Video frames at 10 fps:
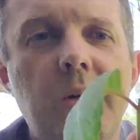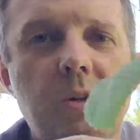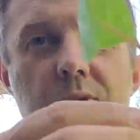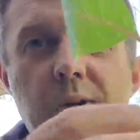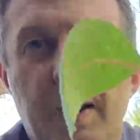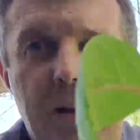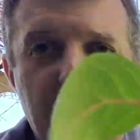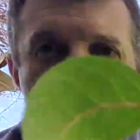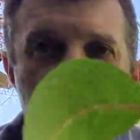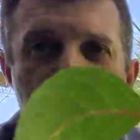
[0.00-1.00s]
So now I
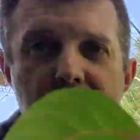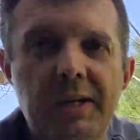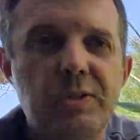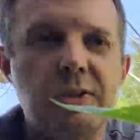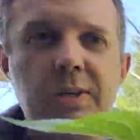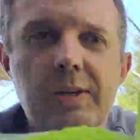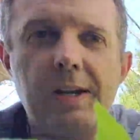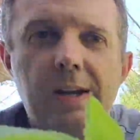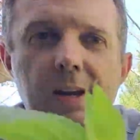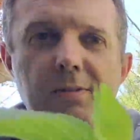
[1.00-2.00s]
have this piece
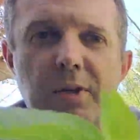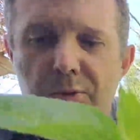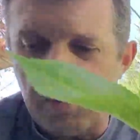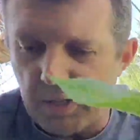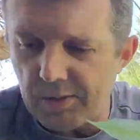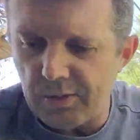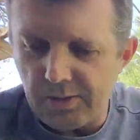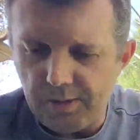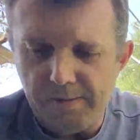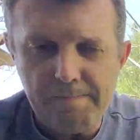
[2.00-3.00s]
and I have this piece.
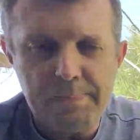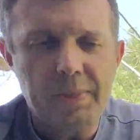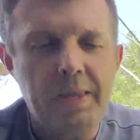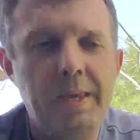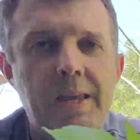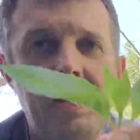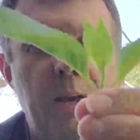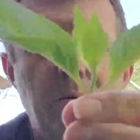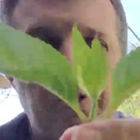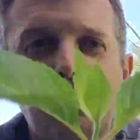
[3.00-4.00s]

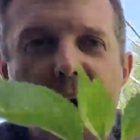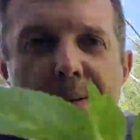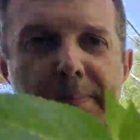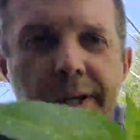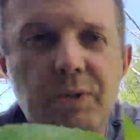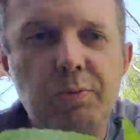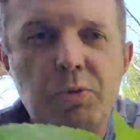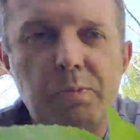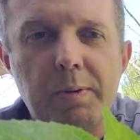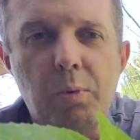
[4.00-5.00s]
And with the top piece,
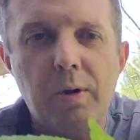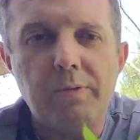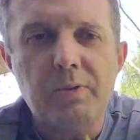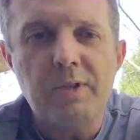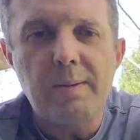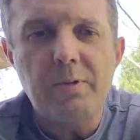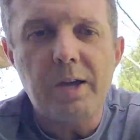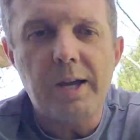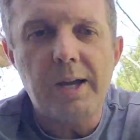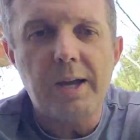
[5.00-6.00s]
which would be more of the stem
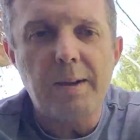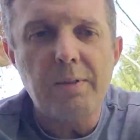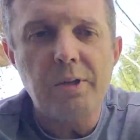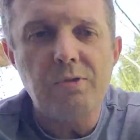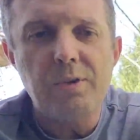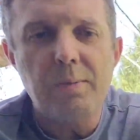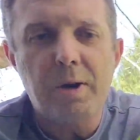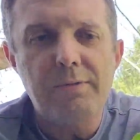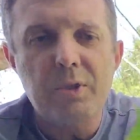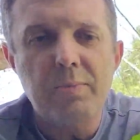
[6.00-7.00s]
cutting, I'm going to trim
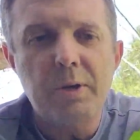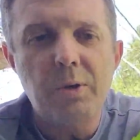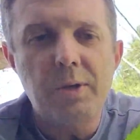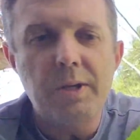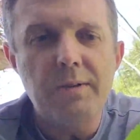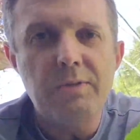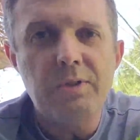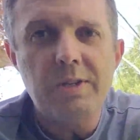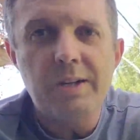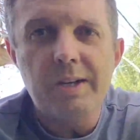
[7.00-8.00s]
off these bigger leaves.
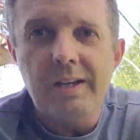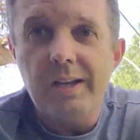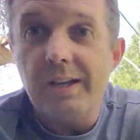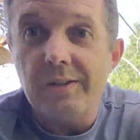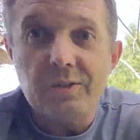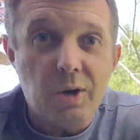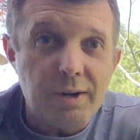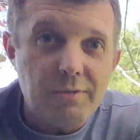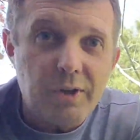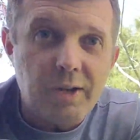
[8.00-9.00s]
And sorry
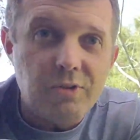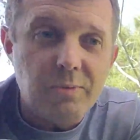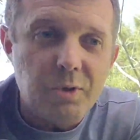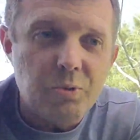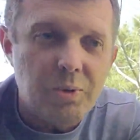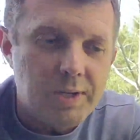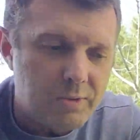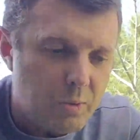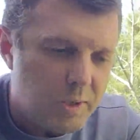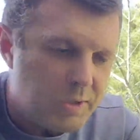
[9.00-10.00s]
if you got too much wind
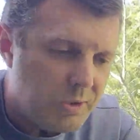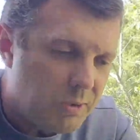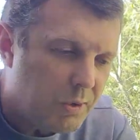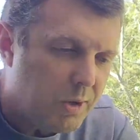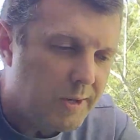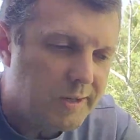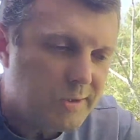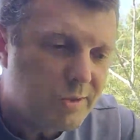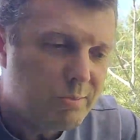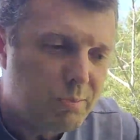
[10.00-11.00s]
noise going on.
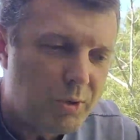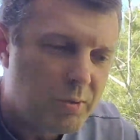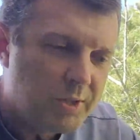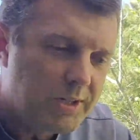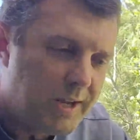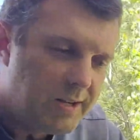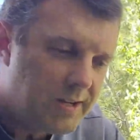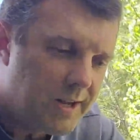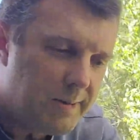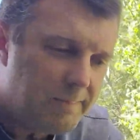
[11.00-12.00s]
It's a pretty windy day
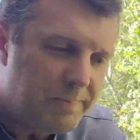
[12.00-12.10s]
today.